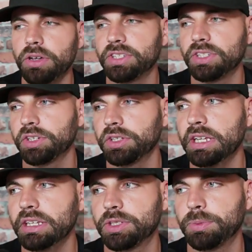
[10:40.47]
necessarily
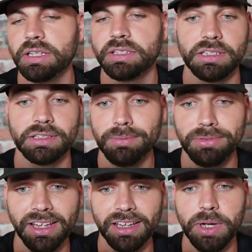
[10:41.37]
need to spend a ton of time
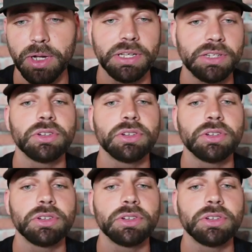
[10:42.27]
thinking about because